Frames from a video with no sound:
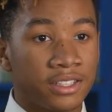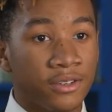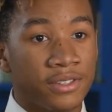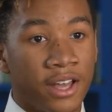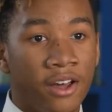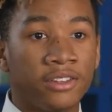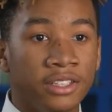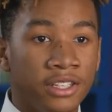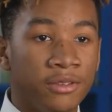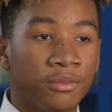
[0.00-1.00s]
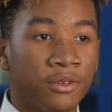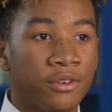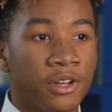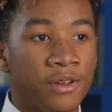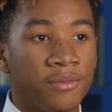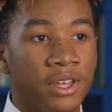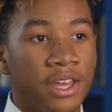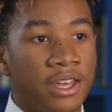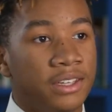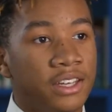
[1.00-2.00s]
It was a healthy eating program
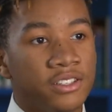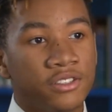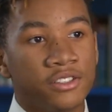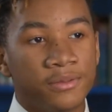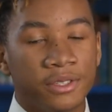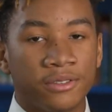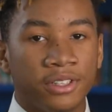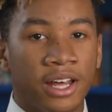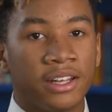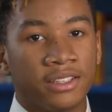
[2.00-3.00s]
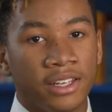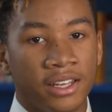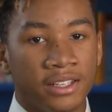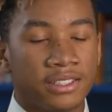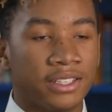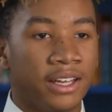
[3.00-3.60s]
they introduced me to a lot of things.